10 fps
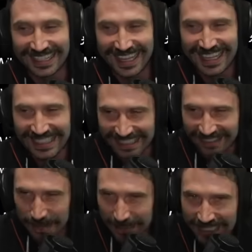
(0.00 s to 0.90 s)
like that ending
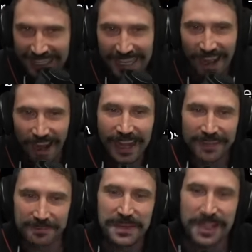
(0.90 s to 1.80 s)
quite a bit. All right.
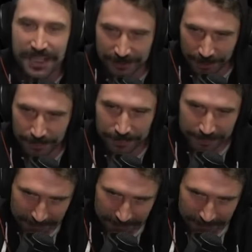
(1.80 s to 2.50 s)
So,